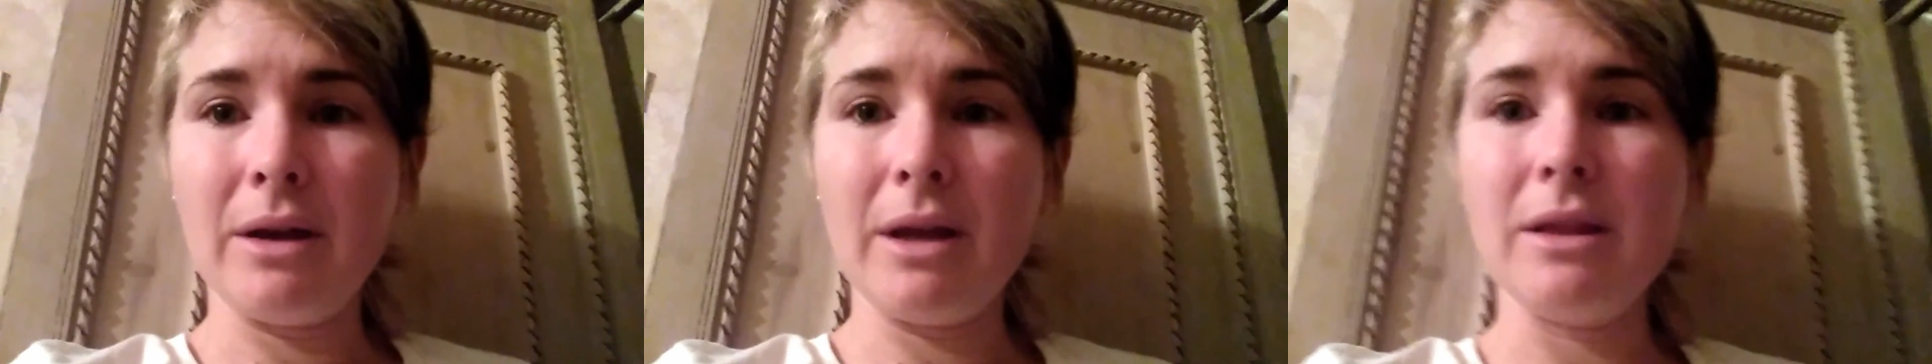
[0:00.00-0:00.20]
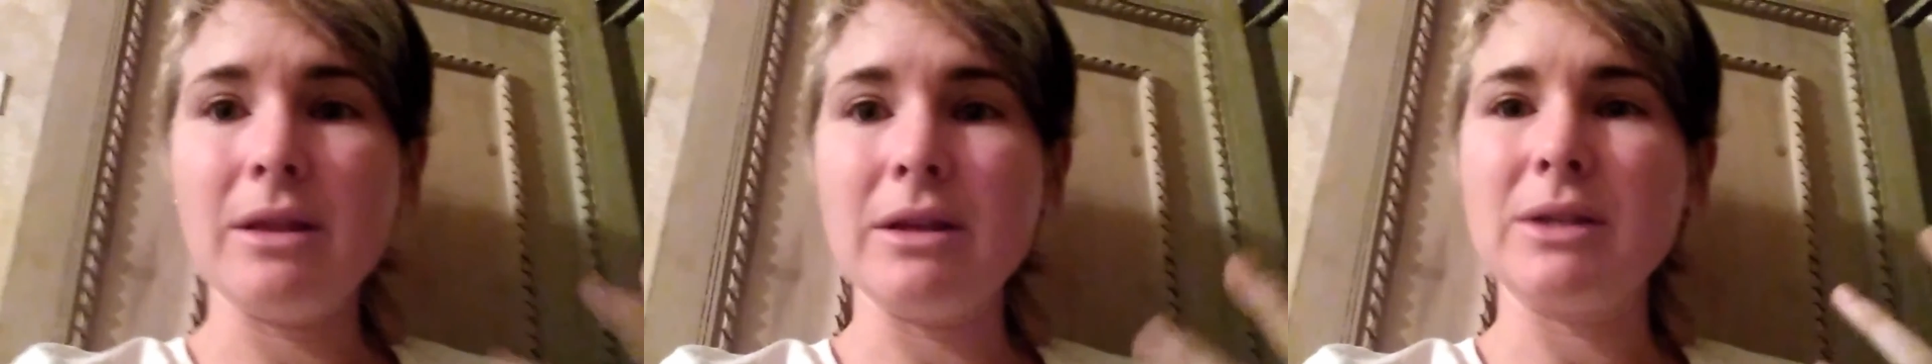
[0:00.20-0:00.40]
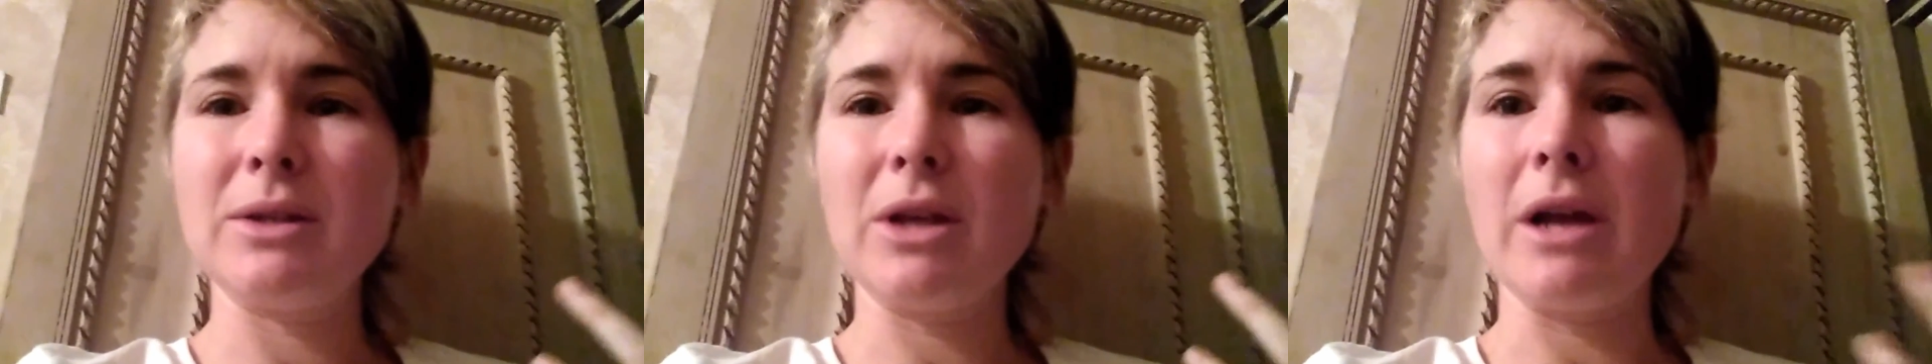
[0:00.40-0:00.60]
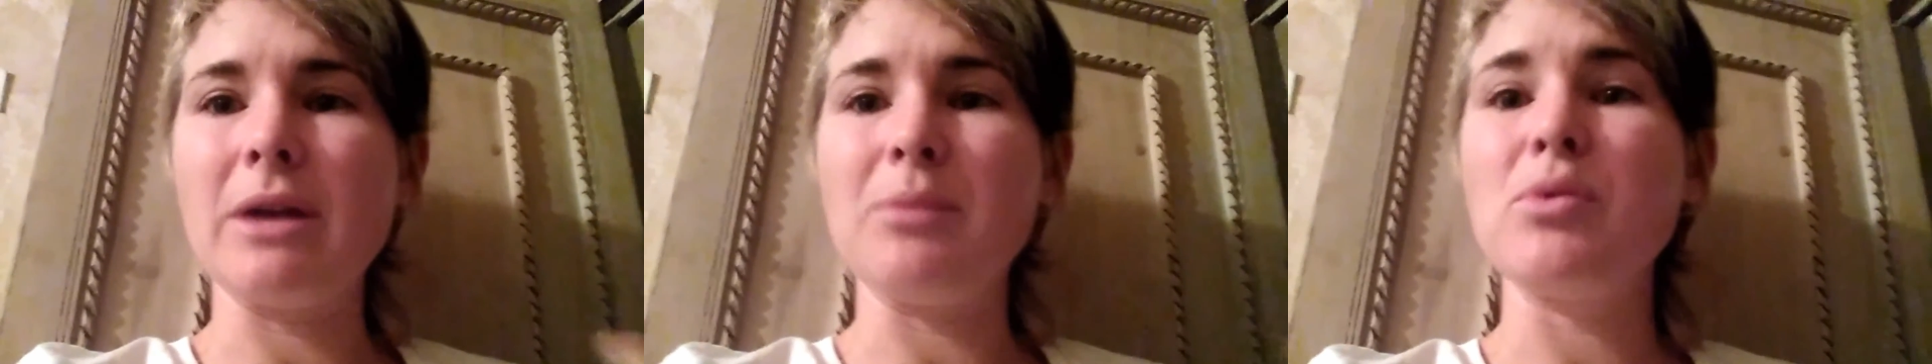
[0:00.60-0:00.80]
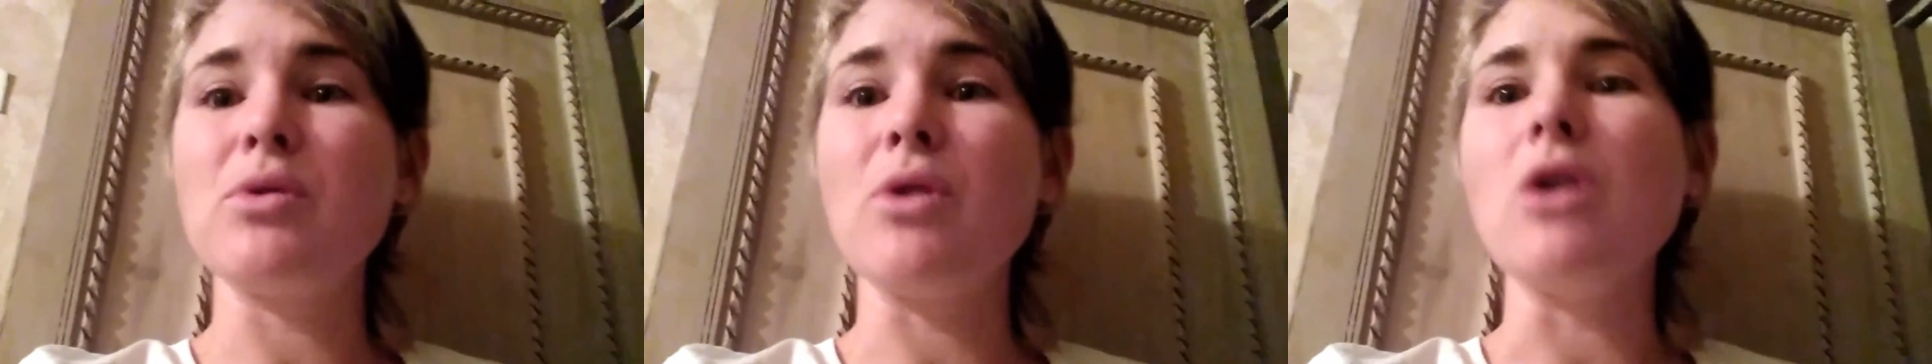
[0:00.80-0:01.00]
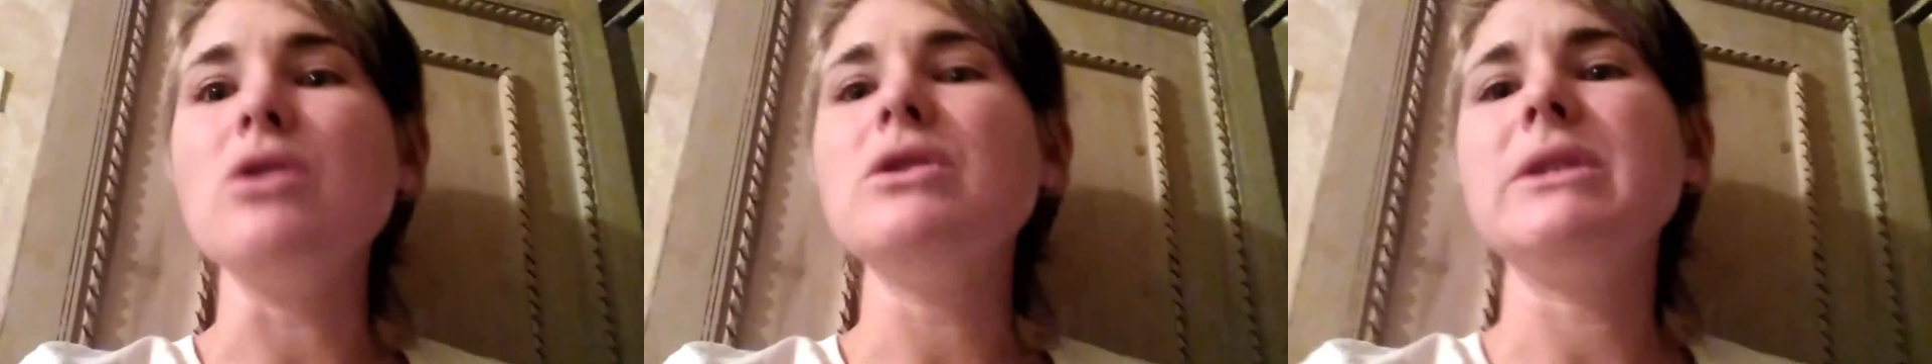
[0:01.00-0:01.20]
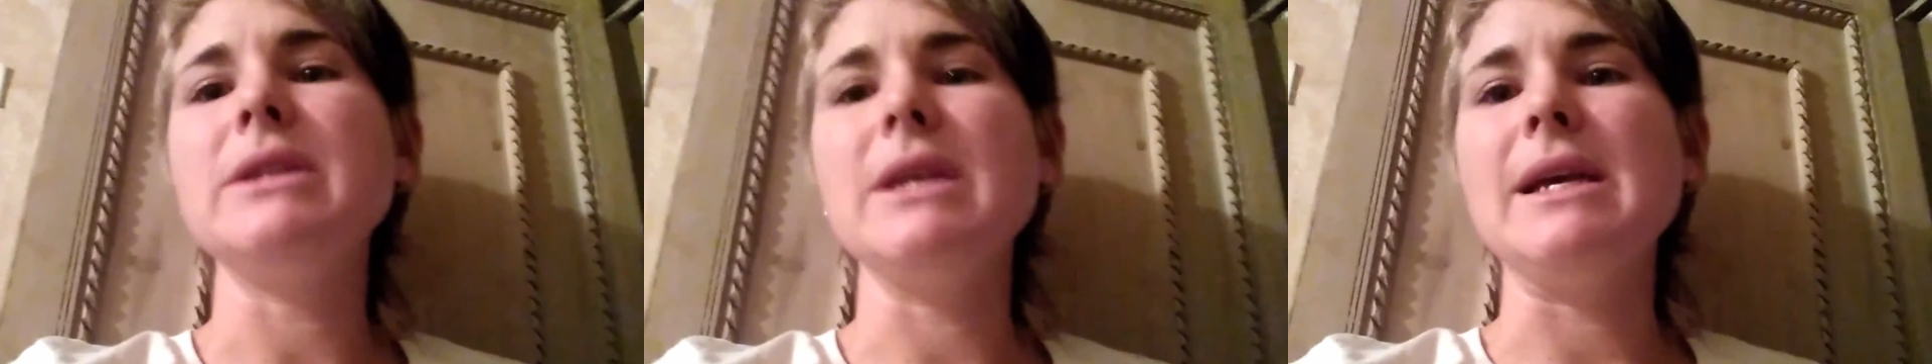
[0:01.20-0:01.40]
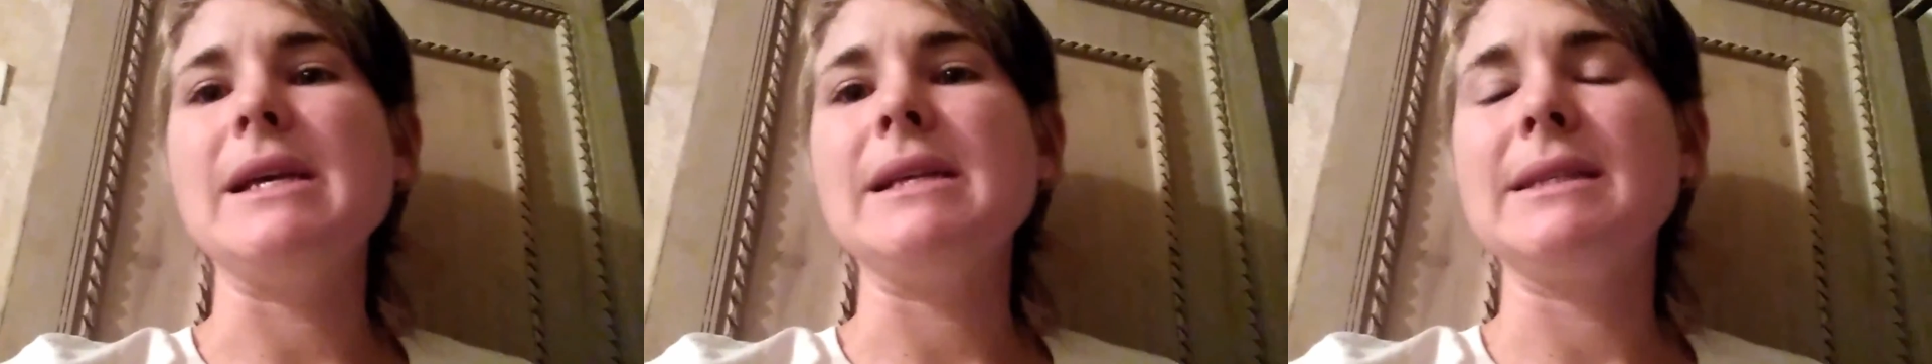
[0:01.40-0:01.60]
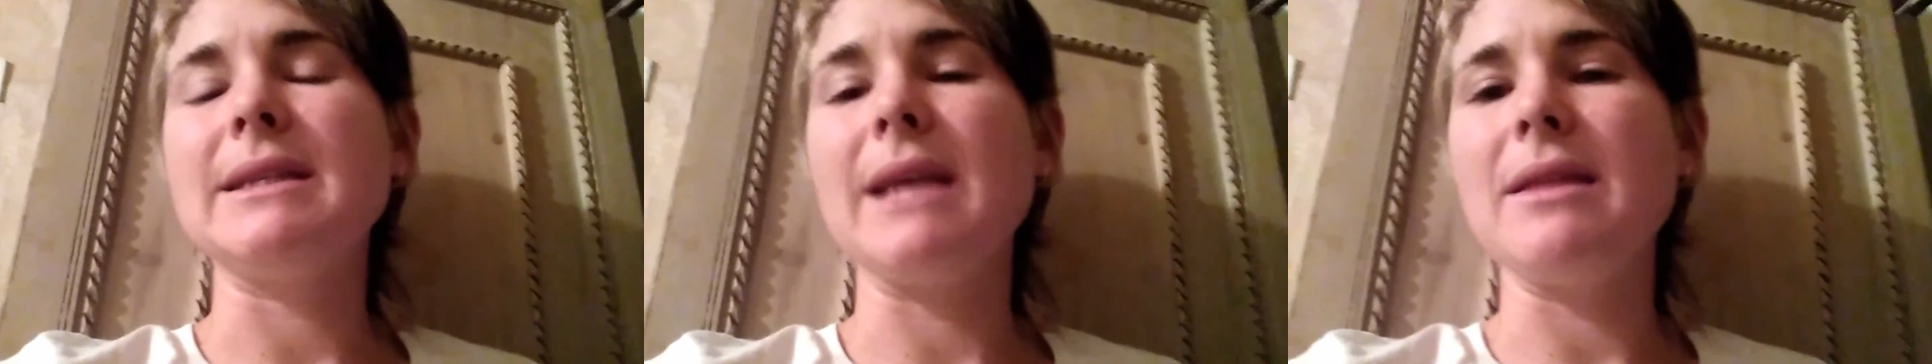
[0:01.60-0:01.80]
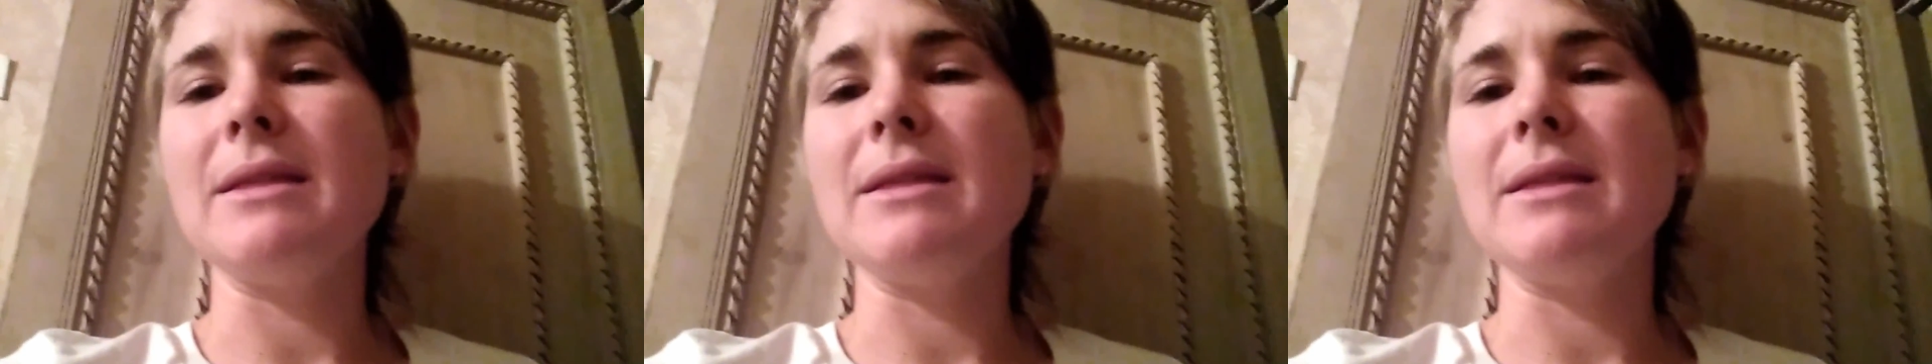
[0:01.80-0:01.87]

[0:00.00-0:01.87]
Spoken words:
in this kind of process,